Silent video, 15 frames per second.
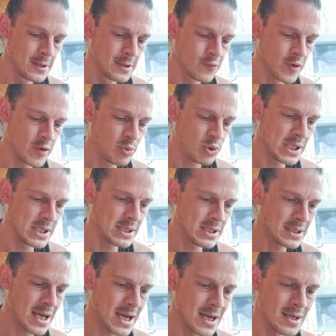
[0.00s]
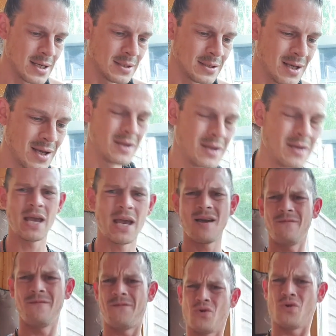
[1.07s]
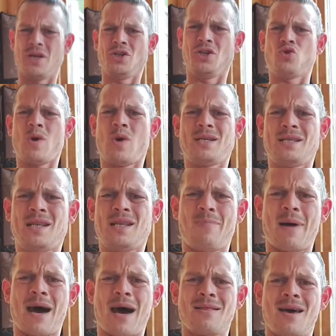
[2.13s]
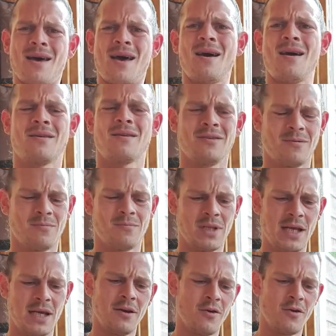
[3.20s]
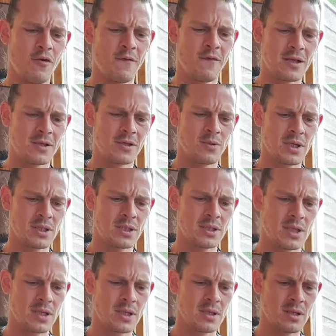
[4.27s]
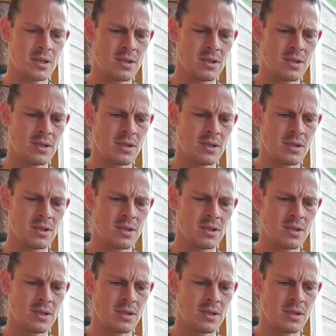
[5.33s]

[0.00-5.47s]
Ripple insights. Oh, I'm getting fucking twisty back there because I'm leaning over, I'm twisted.